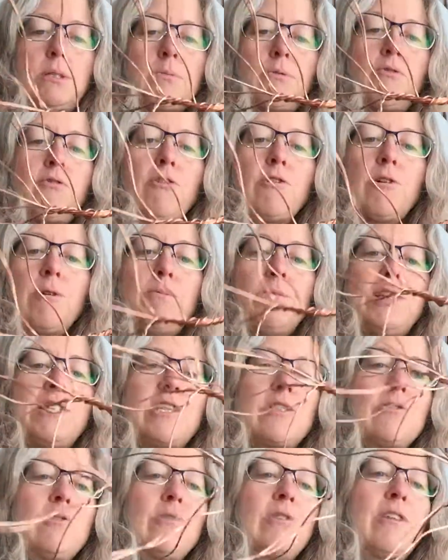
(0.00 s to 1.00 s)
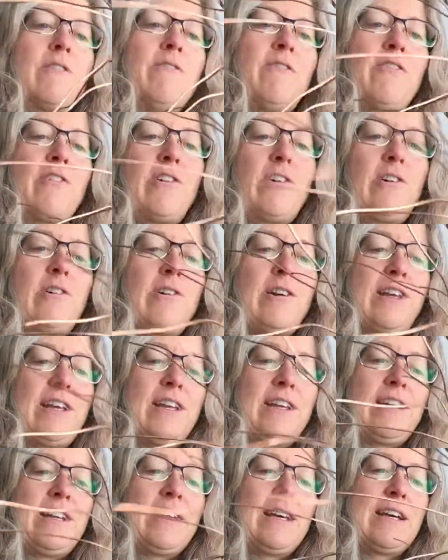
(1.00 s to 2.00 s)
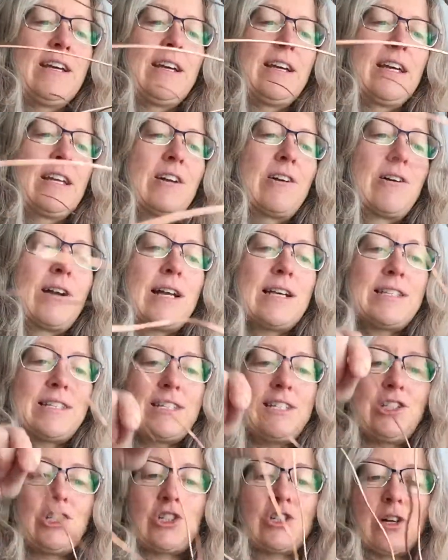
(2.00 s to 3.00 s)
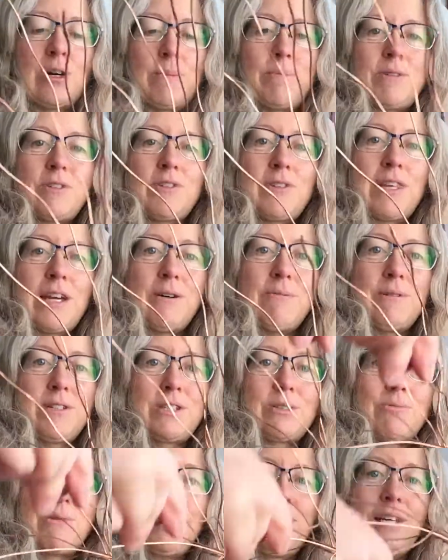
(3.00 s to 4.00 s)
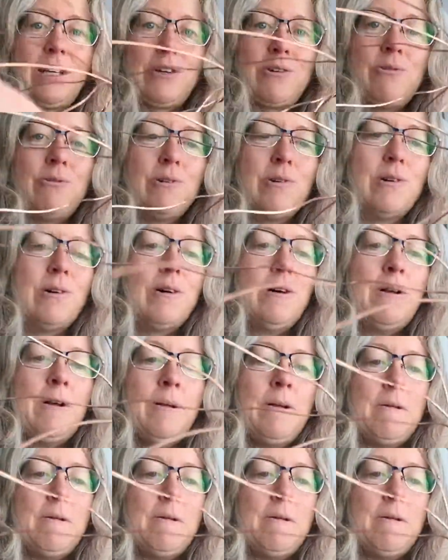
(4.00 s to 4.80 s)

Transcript: before and we sold them for her in our Etsy shop. So that was really cool.